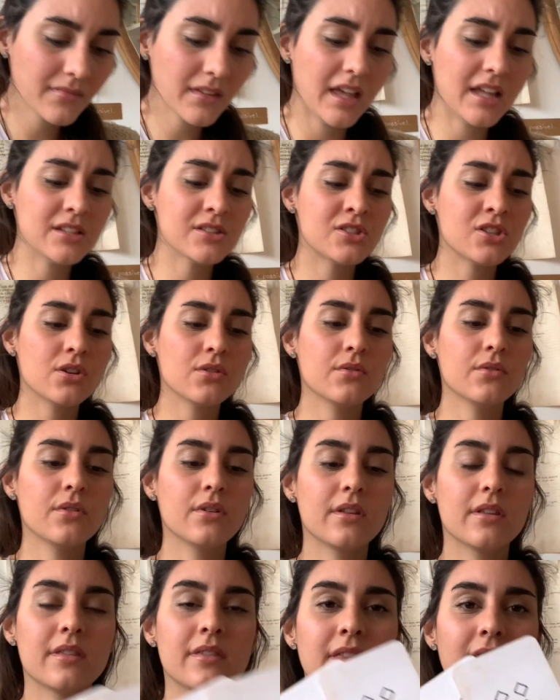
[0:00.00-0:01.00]
And so
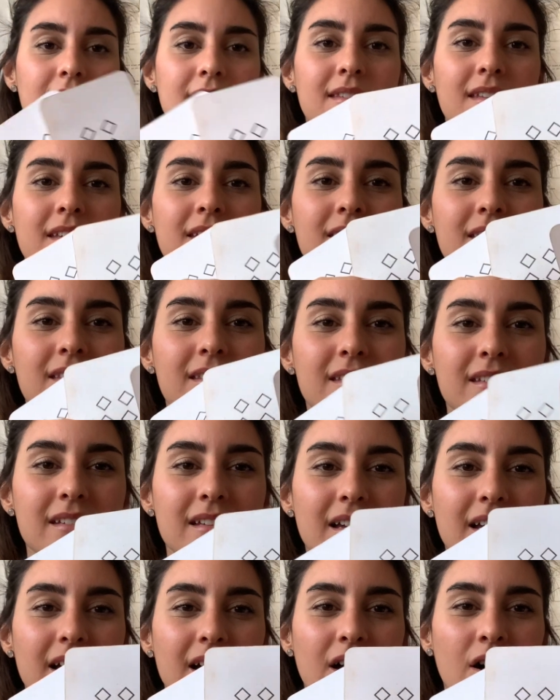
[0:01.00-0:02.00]
this is
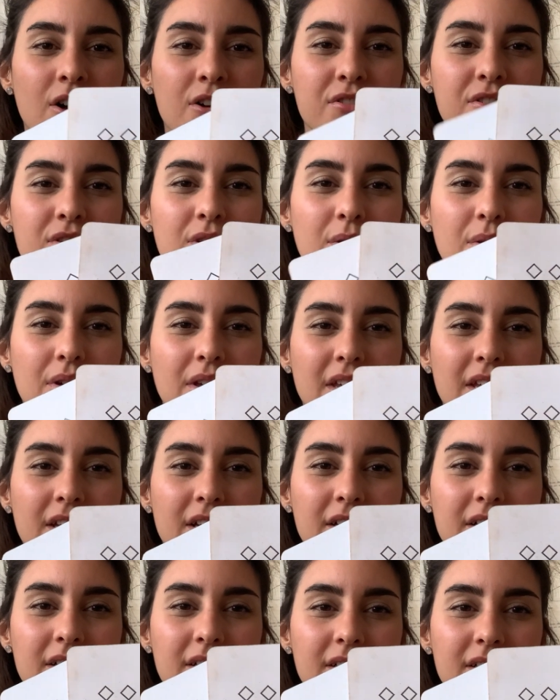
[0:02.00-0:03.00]
also
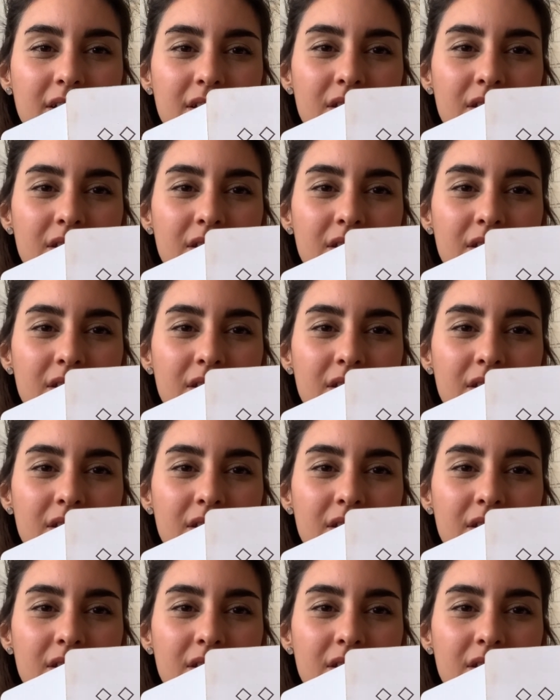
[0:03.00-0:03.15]
here.